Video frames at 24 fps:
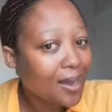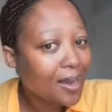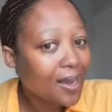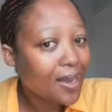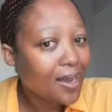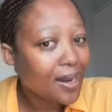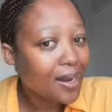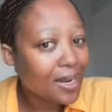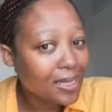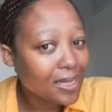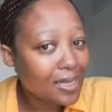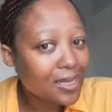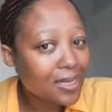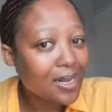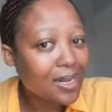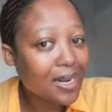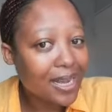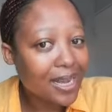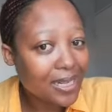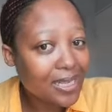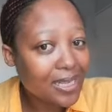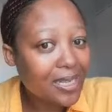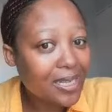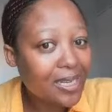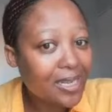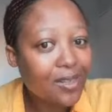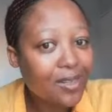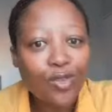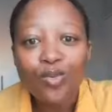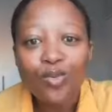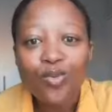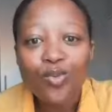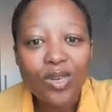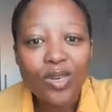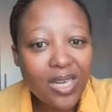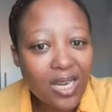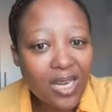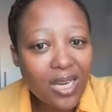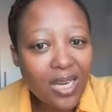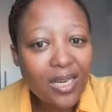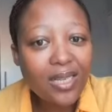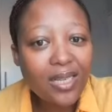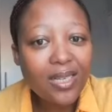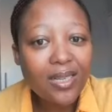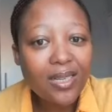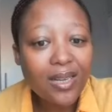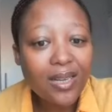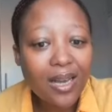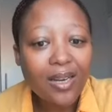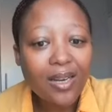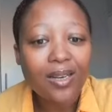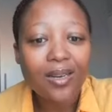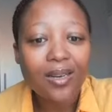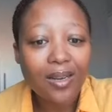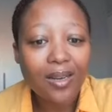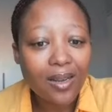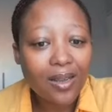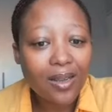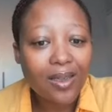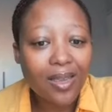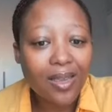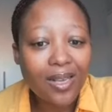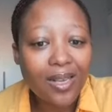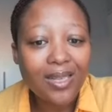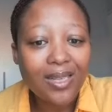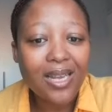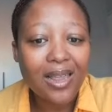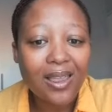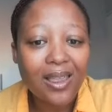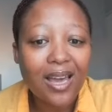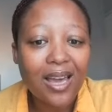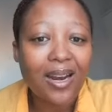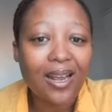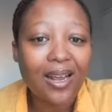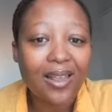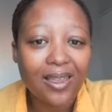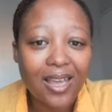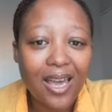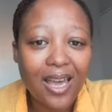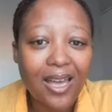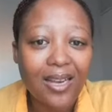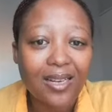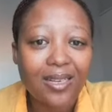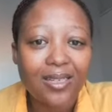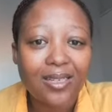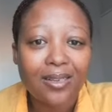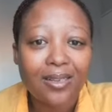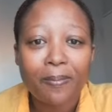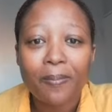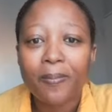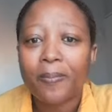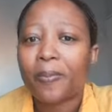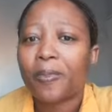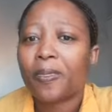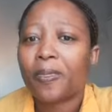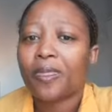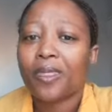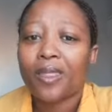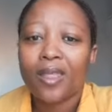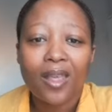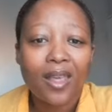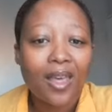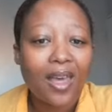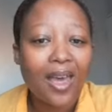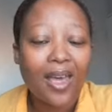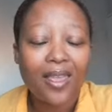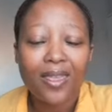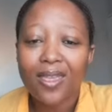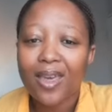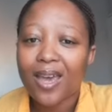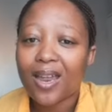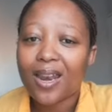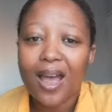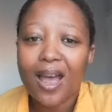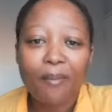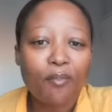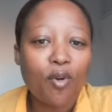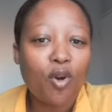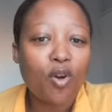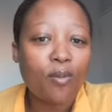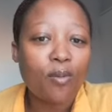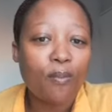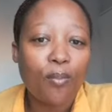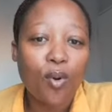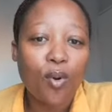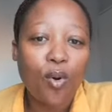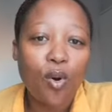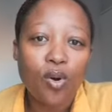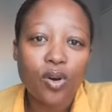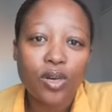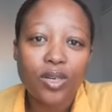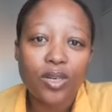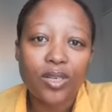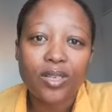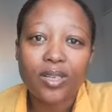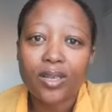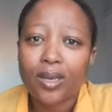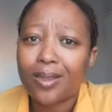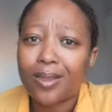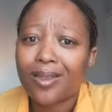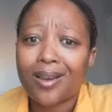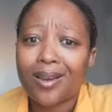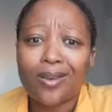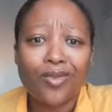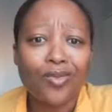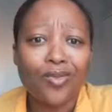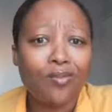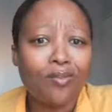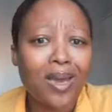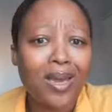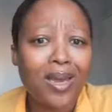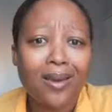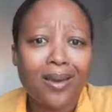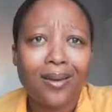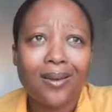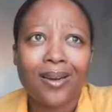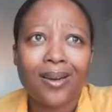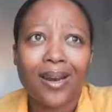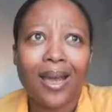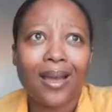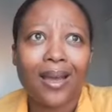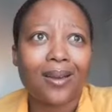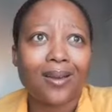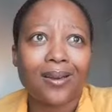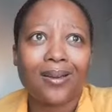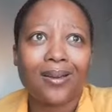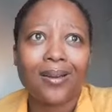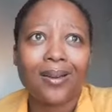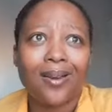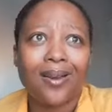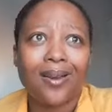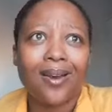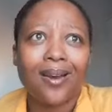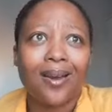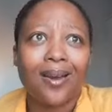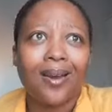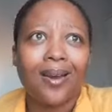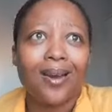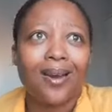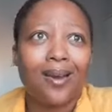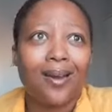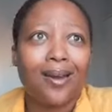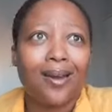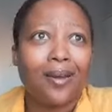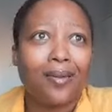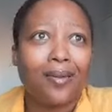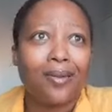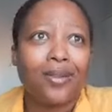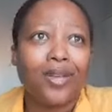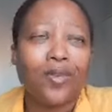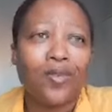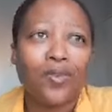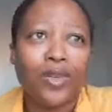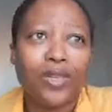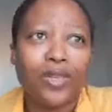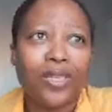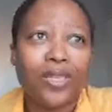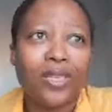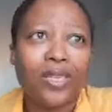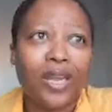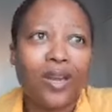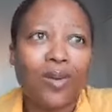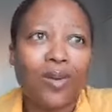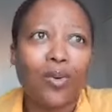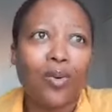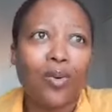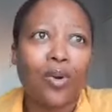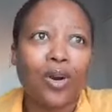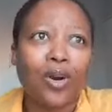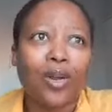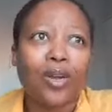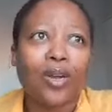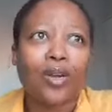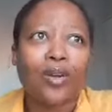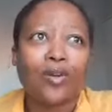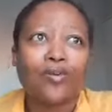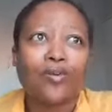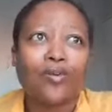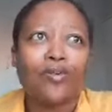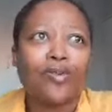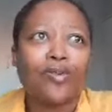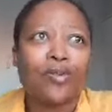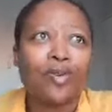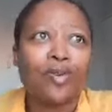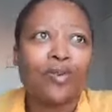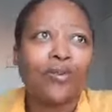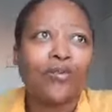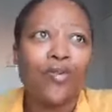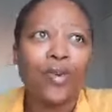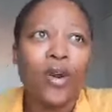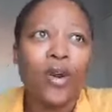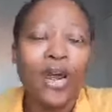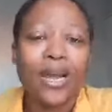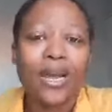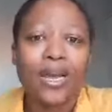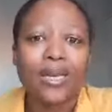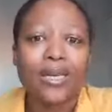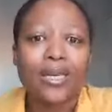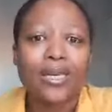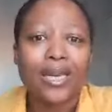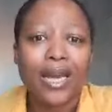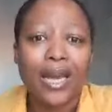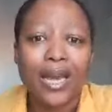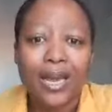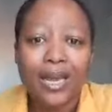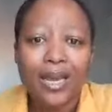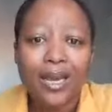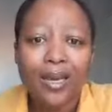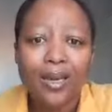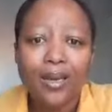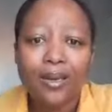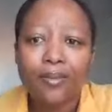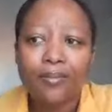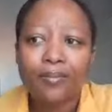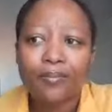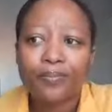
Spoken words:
Lessie, do you need this and that and that? And then I'm on board. Like they would say for like a day